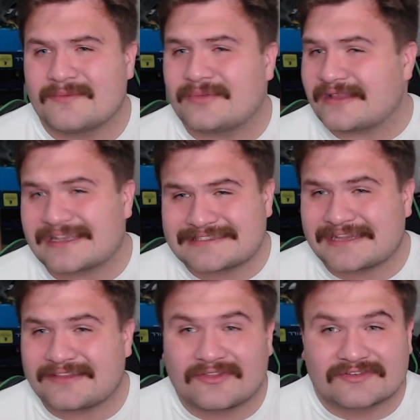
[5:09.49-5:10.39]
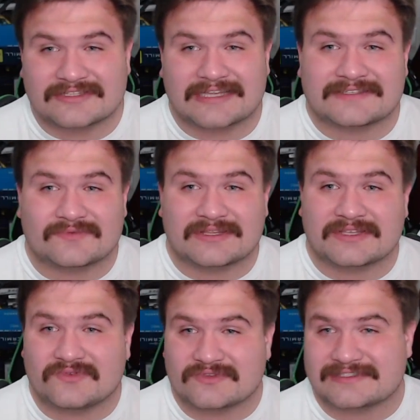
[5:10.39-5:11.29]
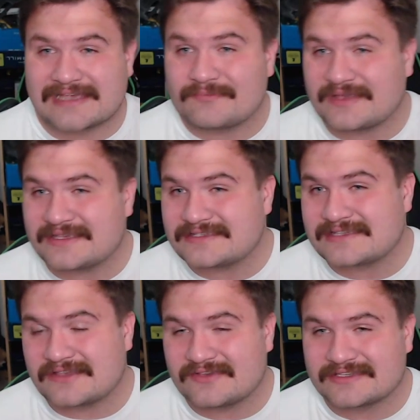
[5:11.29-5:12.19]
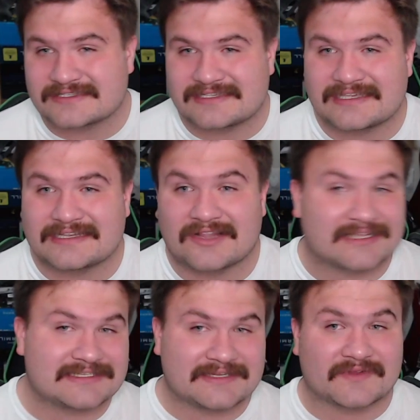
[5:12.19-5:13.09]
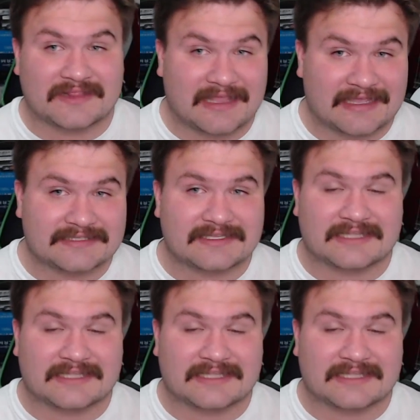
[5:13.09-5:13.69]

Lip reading: But like I said, though, there's lots of really cool set pieces that you get to see in lots of different lights,